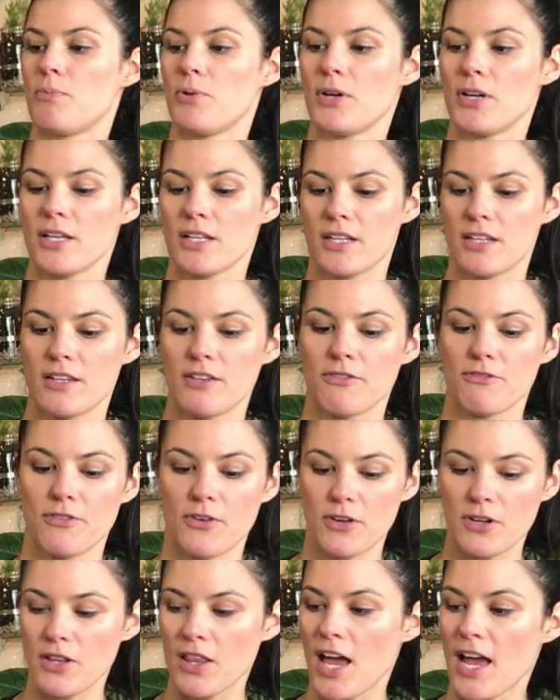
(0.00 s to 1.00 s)
put the
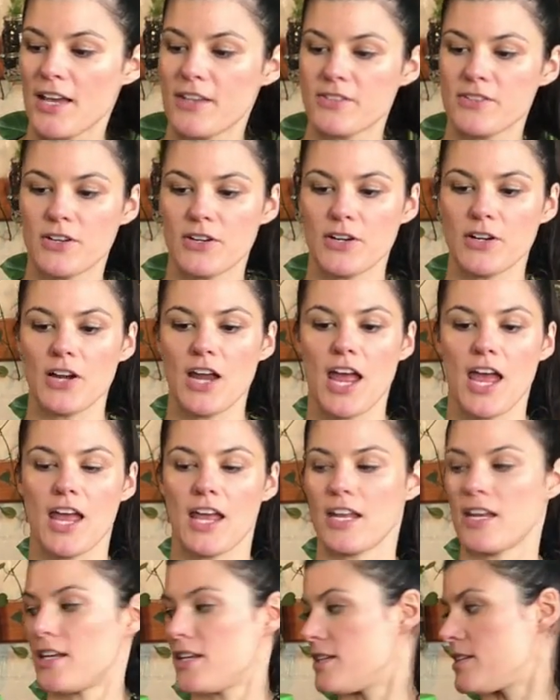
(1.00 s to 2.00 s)
fertilizer
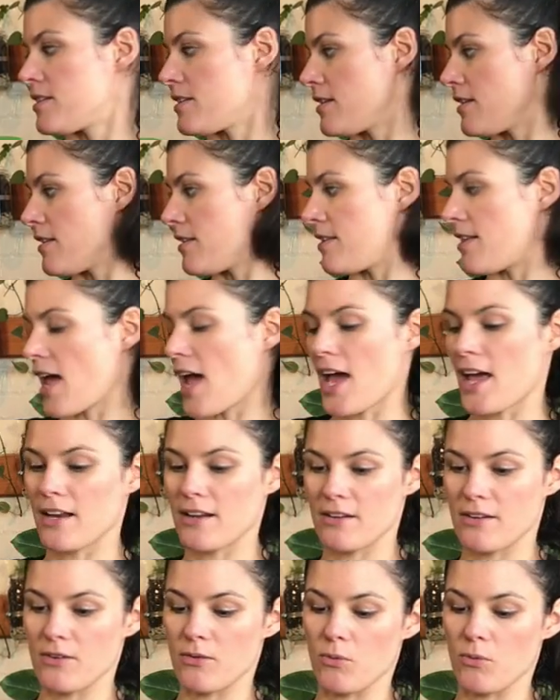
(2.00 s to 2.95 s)
and that